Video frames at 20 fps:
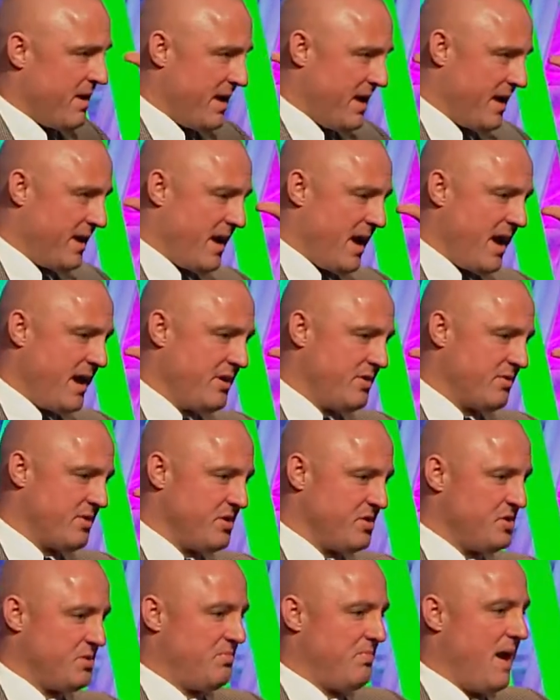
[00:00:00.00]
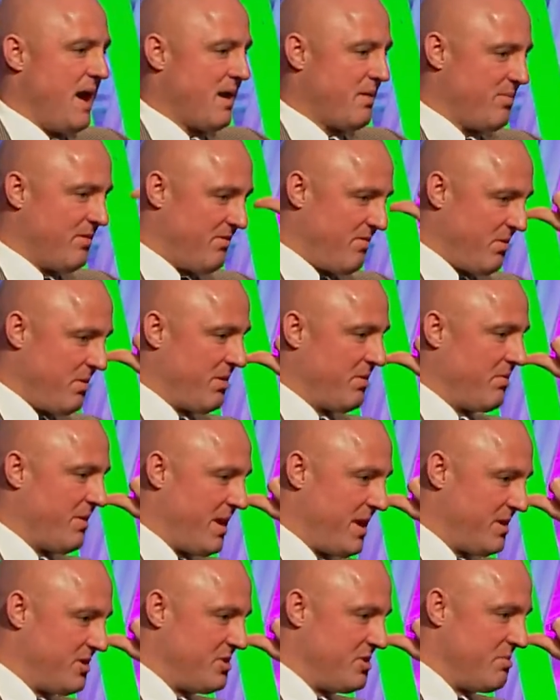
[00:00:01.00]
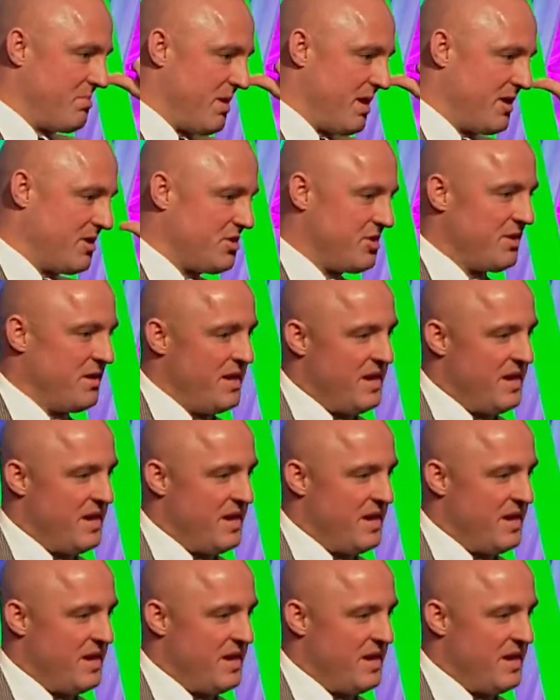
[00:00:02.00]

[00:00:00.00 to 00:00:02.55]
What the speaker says: anhydrous back before it ran too much.